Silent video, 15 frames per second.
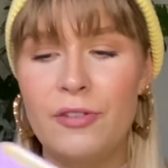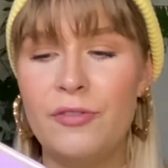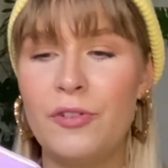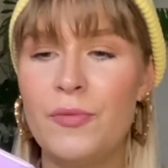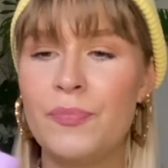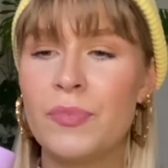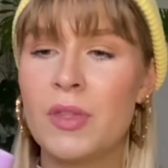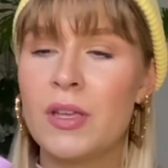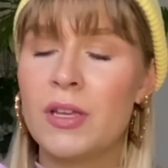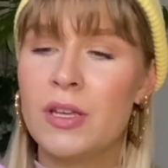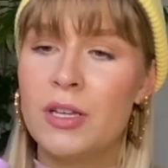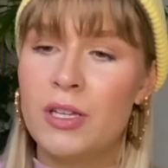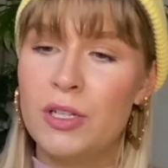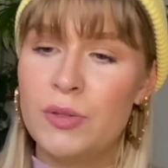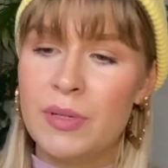of
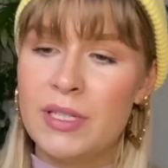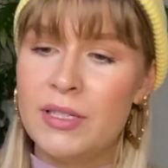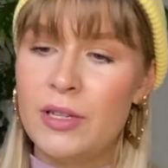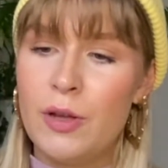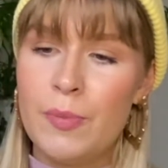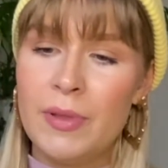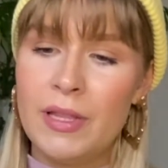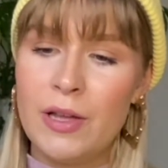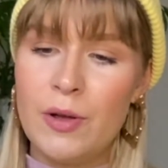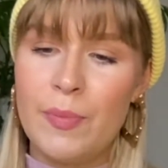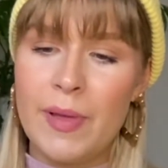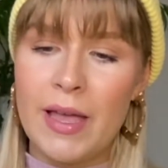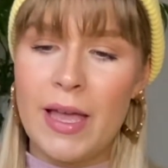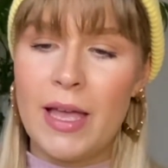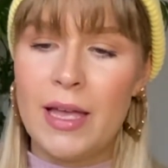twist it up a little
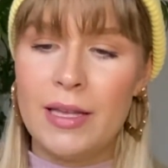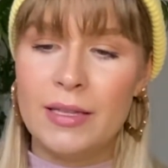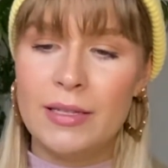bit